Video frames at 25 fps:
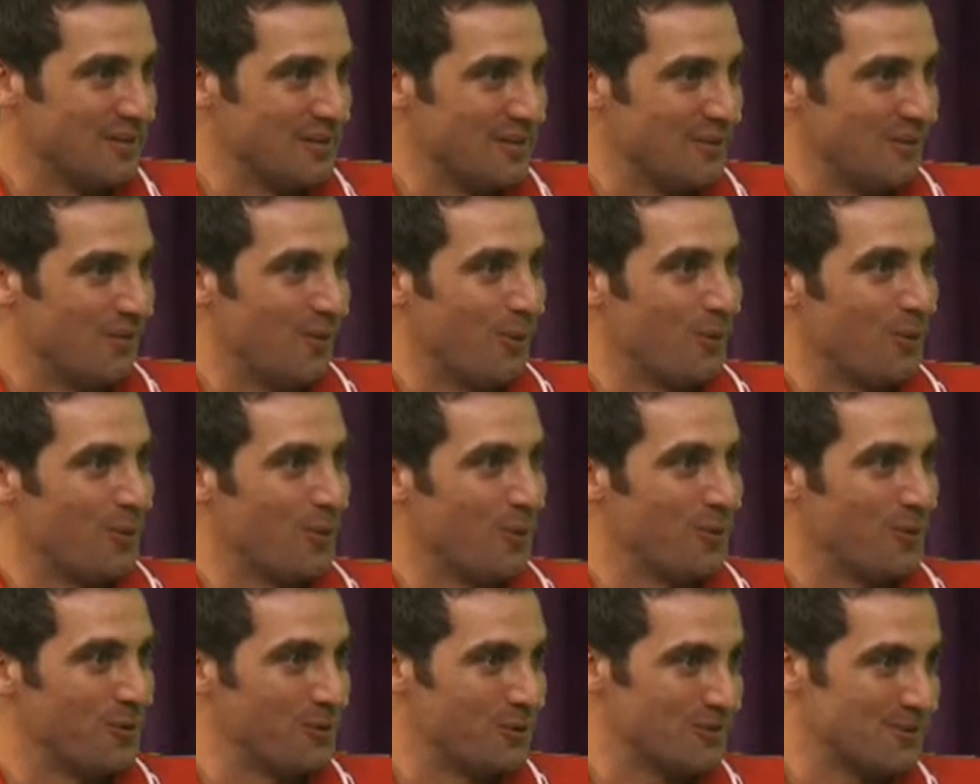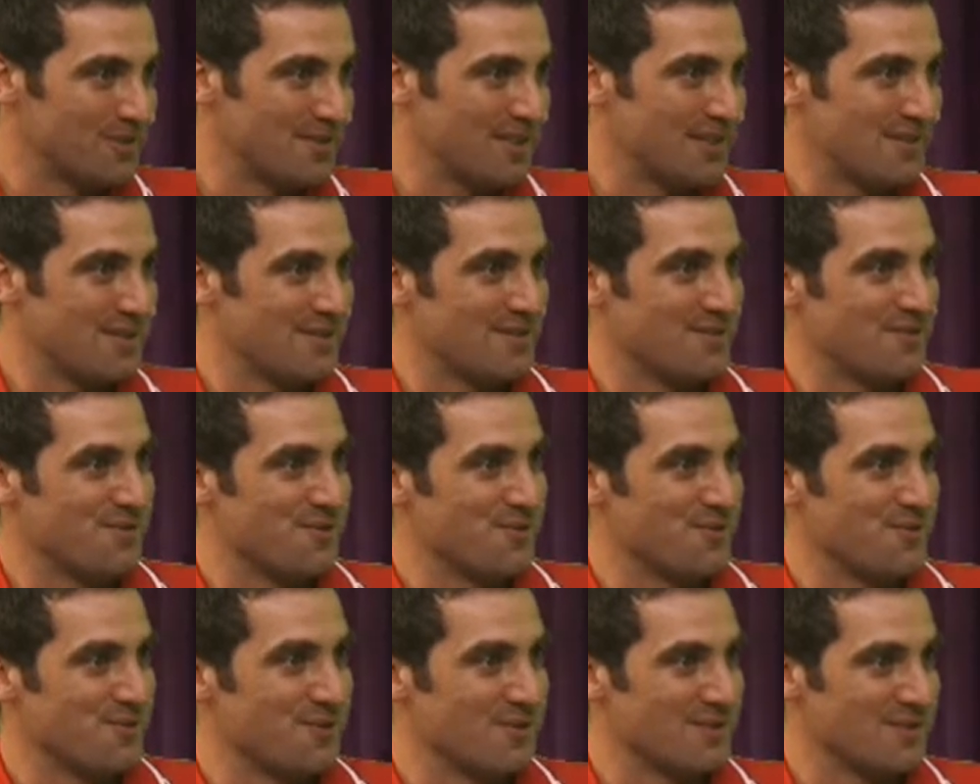4 sets of
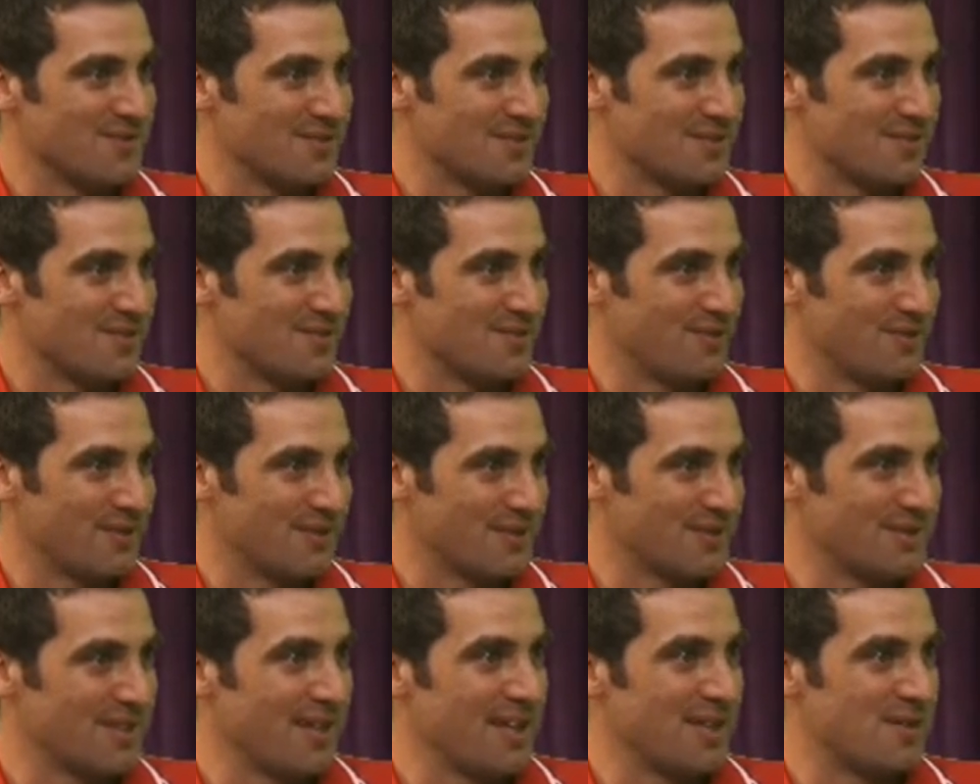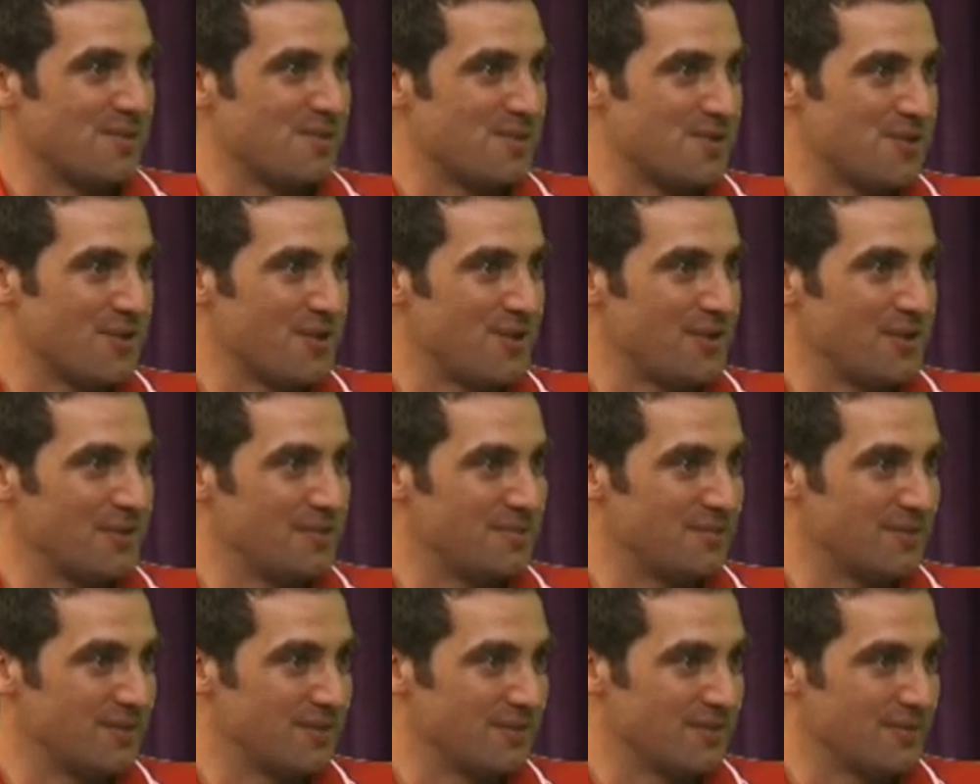drawings for the same
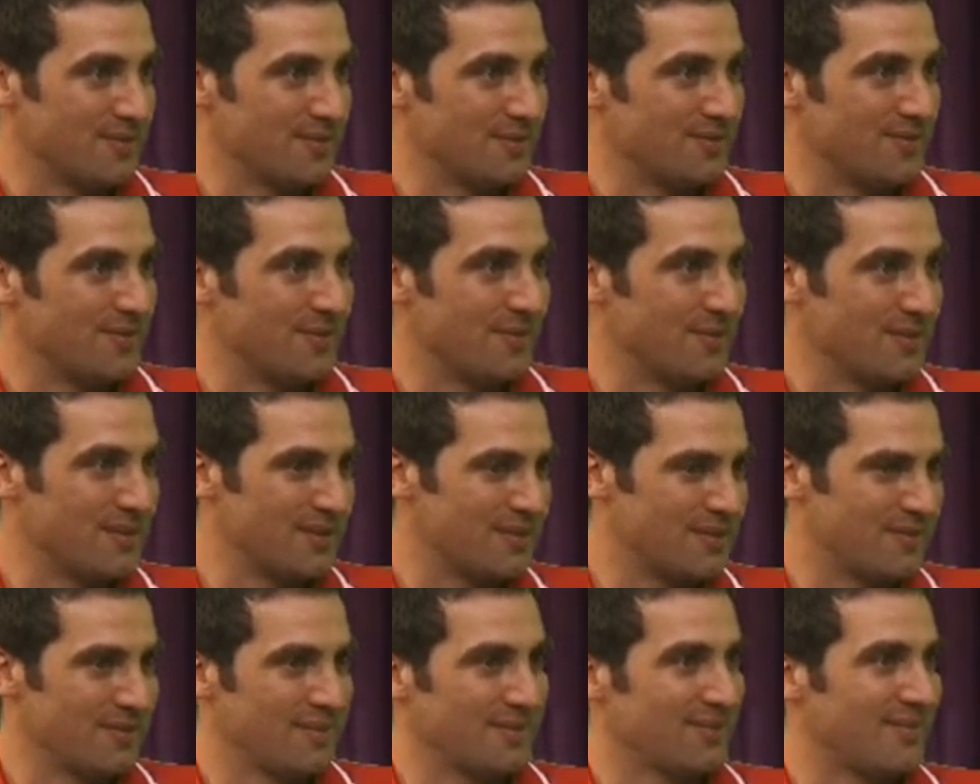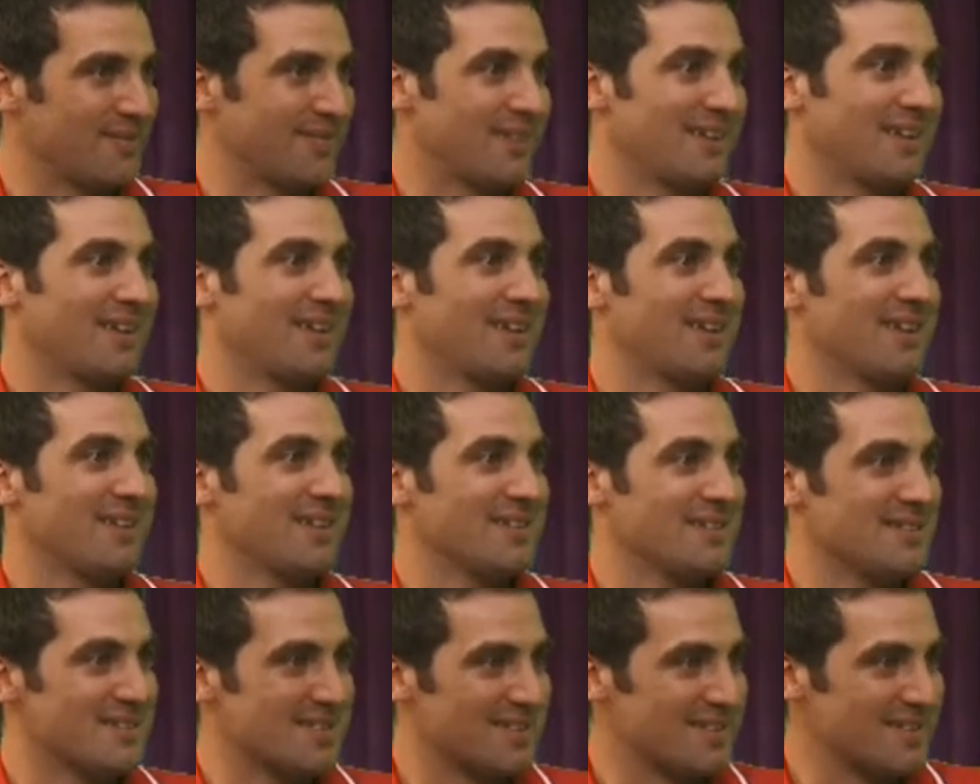job from 4 different,
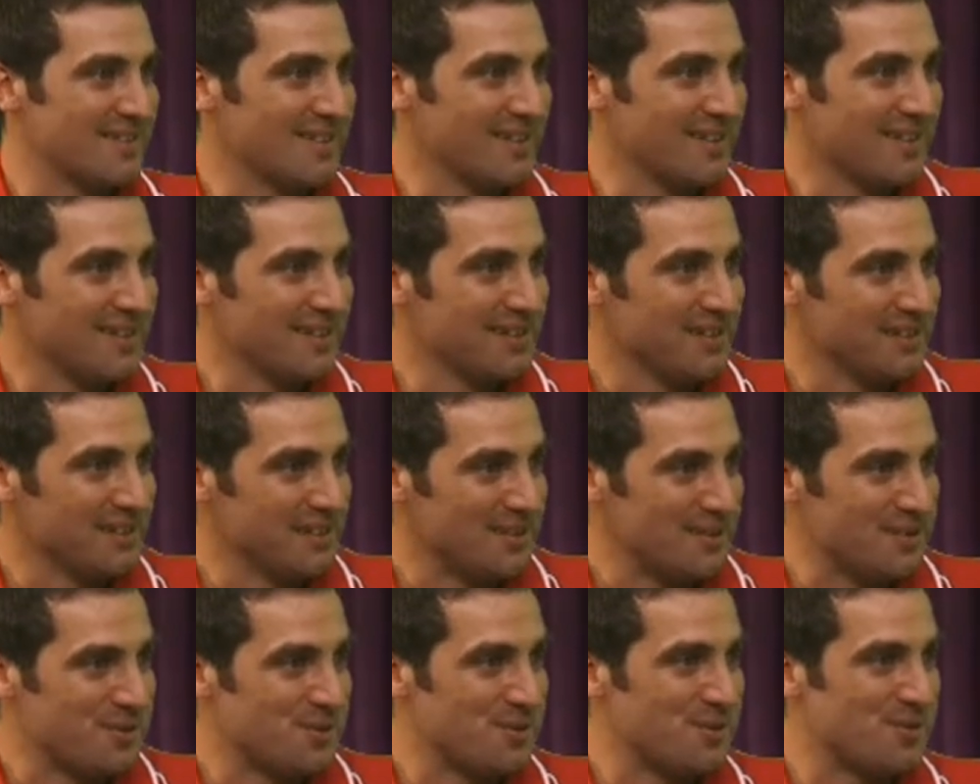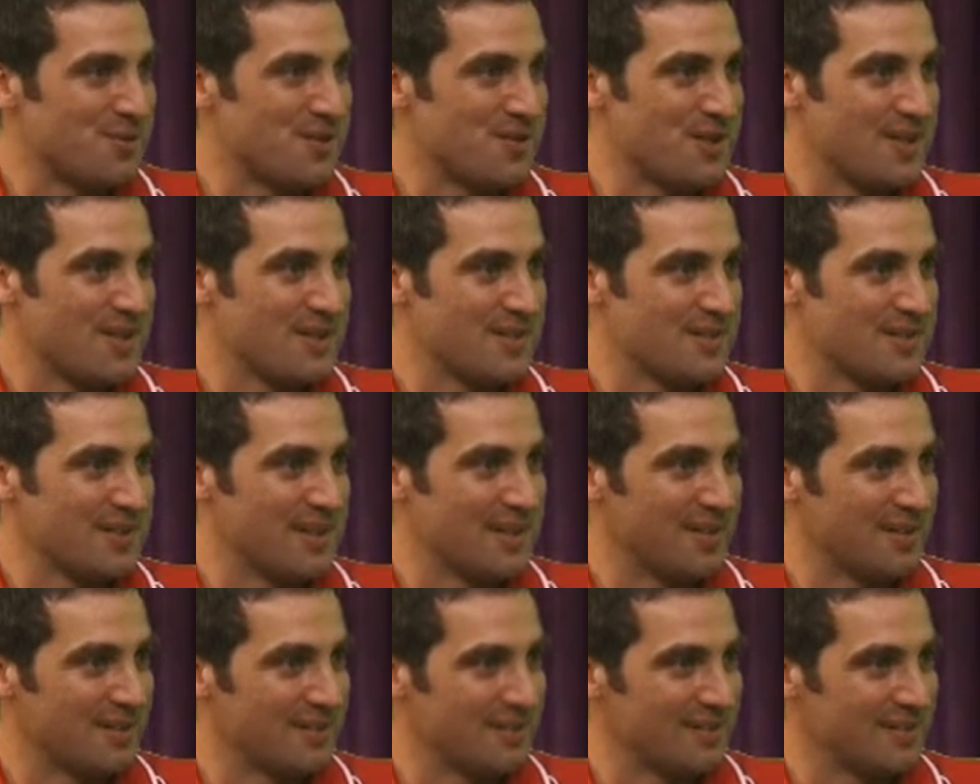there's a good chance
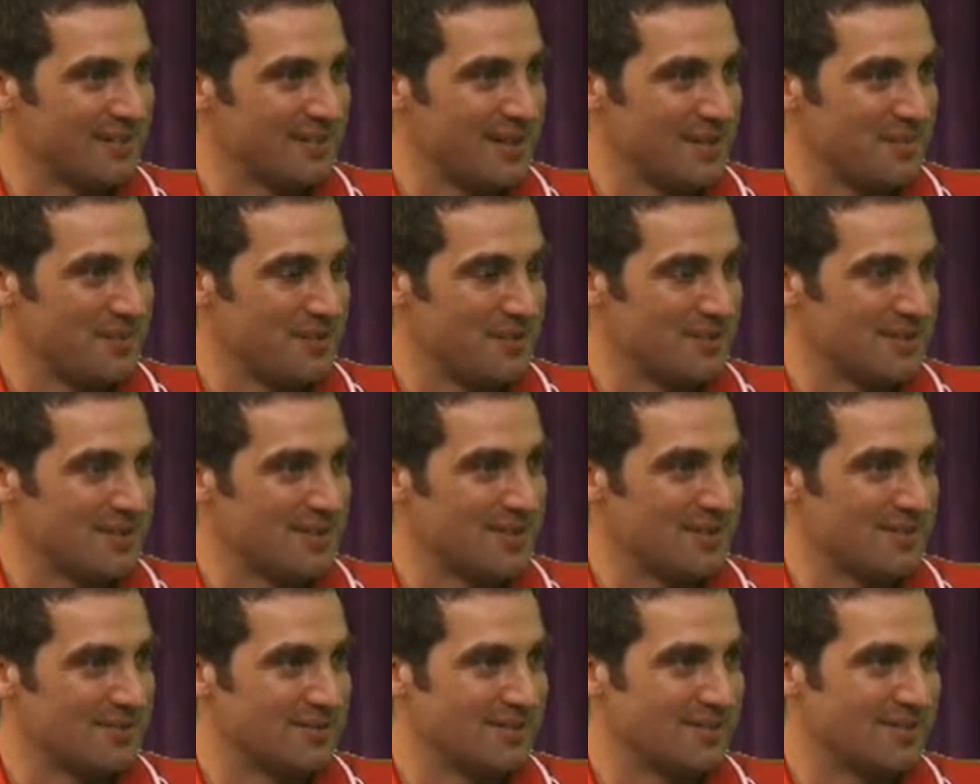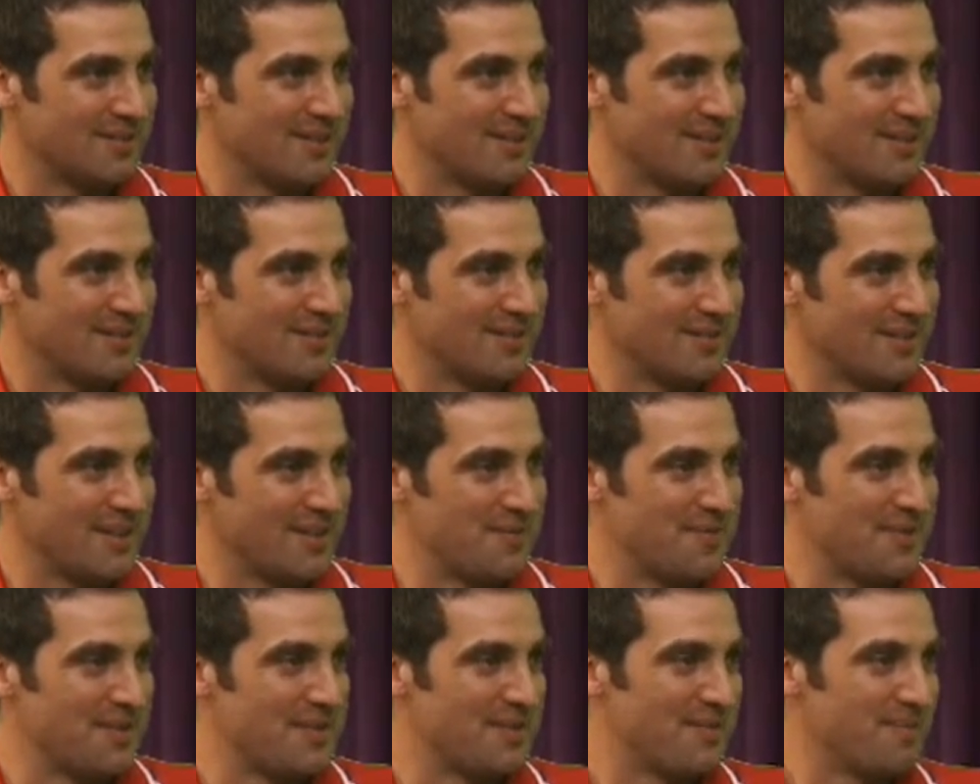that they might say, well, hang on, how
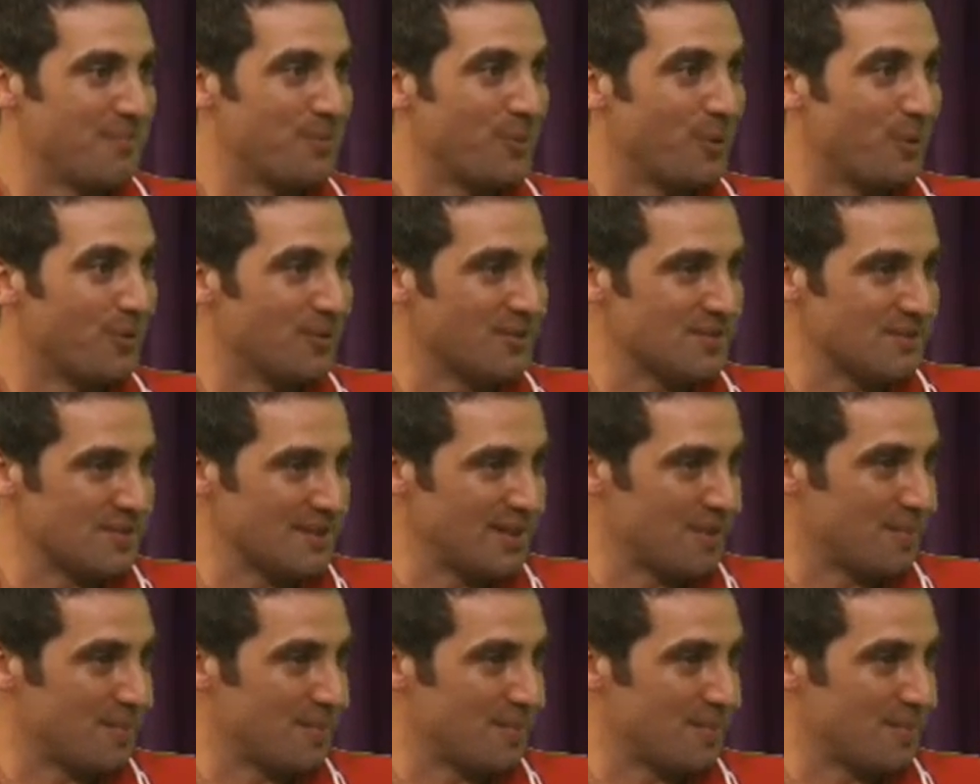many builders are